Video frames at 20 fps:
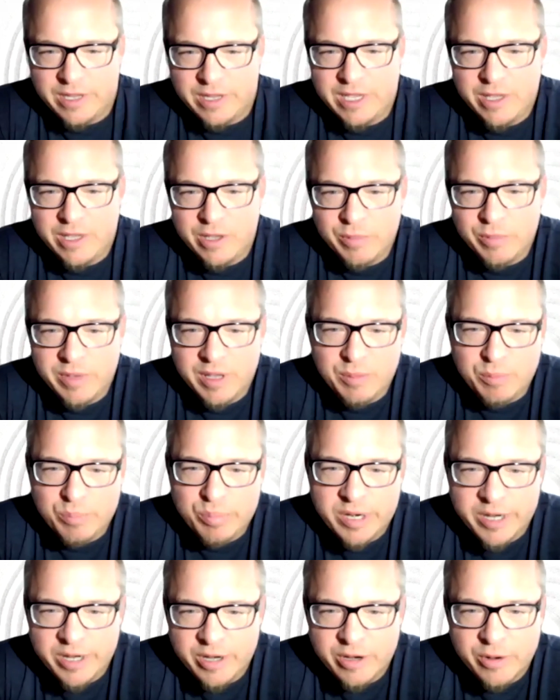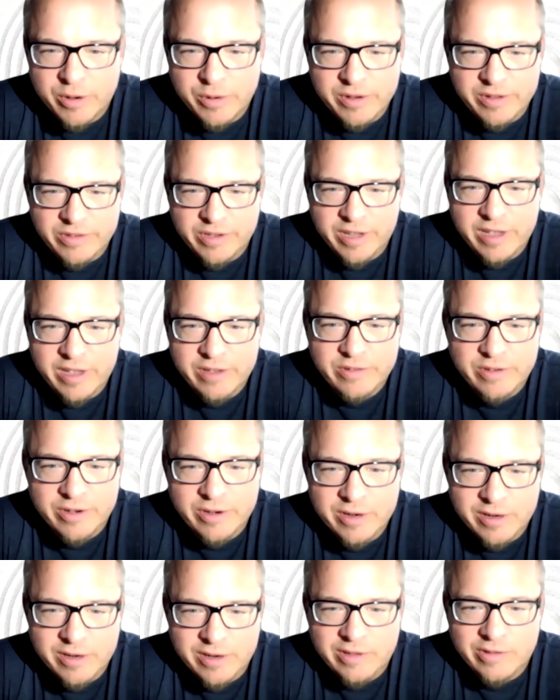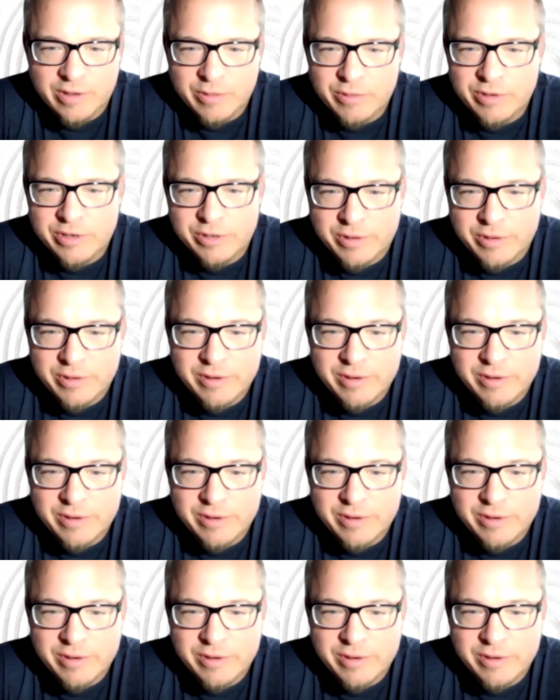you meant bring your own disaster? Is that what you're?